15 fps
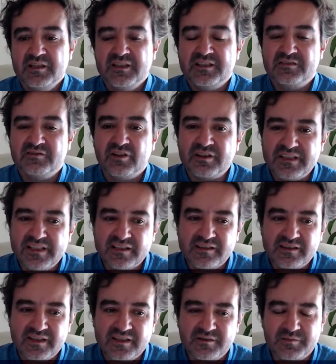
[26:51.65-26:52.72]
It's not yet
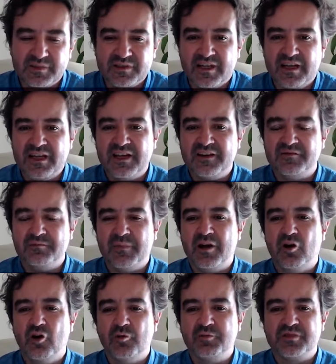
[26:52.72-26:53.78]
there, but I have my
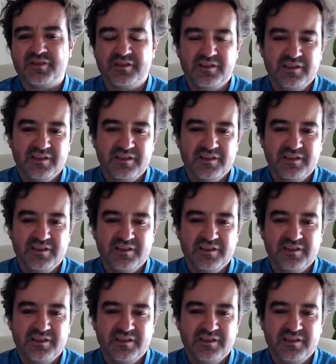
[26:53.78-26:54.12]
hopes